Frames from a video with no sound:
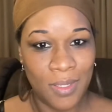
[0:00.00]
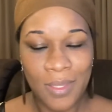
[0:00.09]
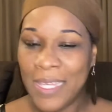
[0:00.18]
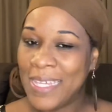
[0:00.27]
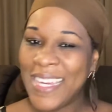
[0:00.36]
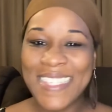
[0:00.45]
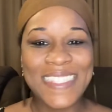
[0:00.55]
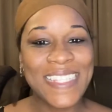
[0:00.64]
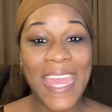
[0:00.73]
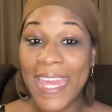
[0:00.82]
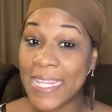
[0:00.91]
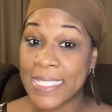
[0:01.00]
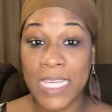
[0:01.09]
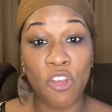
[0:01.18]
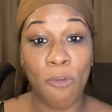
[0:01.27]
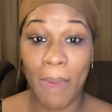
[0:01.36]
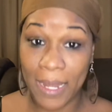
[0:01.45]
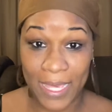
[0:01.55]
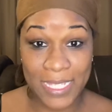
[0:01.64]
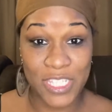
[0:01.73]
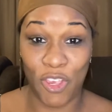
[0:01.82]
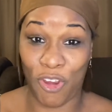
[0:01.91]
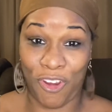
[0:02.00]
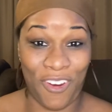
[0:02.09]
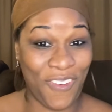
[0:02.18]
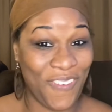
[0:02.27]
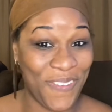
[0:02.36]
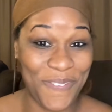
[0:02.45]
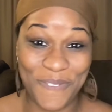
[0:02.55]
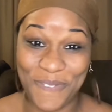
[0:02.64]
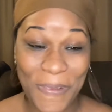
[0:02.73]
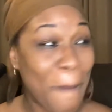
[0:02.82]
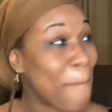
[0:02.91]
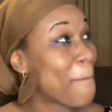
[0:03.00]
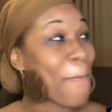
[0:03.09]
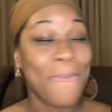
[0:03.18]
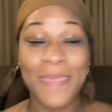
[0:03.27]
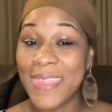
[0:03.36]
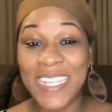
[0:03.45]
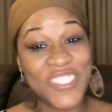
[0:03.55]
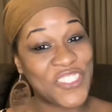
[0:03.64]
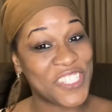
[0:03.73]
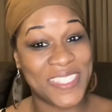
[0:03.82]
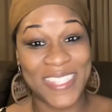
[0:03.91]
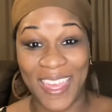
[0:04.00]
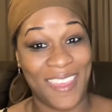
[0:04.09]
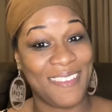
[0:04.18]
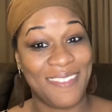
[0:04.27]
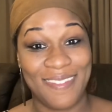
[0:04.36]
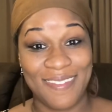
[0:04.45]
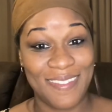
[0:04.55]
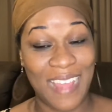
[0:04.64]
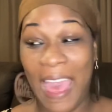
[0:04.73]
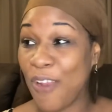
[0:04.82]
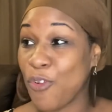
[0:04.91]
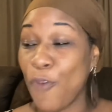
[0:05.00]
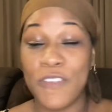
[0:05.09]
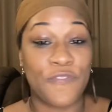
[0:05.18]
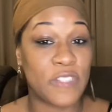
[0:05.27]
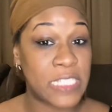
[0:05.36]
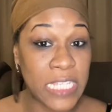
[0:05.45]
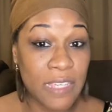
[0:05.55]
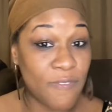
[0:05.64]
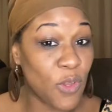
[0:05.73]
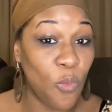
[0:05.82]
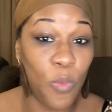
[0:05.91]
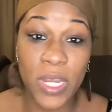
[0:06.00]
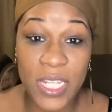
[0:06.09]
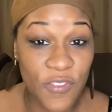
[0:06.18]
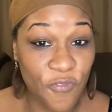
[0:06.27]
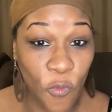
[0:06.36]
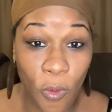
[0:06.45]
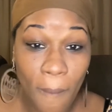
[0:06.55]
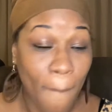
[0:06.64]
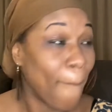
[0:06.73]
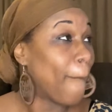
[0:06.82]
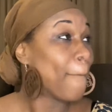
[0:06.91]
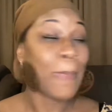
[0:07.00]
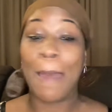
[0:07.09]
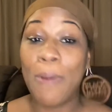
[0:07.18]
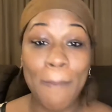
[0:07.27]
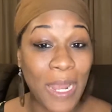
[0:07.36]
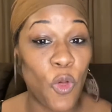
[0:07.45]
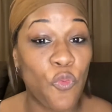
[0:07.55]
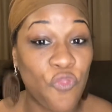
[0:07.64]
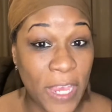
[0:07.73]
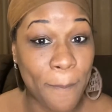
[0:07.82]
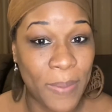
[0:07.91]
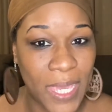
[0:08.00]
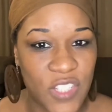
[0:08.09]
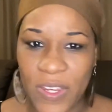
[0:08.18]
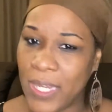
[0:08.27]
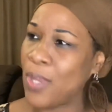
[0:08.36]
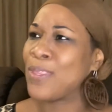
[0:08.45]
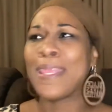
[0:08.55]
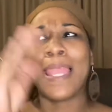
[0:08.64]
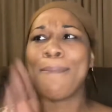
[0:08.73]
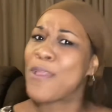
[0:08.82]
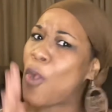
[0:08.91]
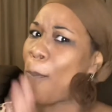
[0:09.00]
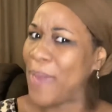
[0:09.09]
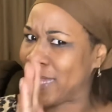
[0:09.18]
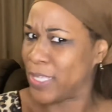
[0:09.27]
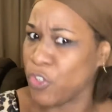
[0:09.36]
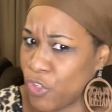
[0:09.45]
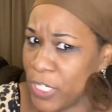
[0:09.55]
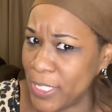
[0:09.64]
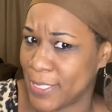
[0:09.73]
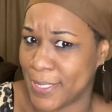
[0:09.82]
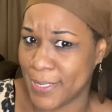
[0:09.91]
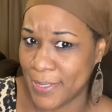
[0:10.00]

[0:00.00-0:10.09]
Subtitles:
His dad is getting on my last nerve. That's just that. I don't know if it's for TV or what it is for. I'm on my little rant page right now. Then let me go back to Chris.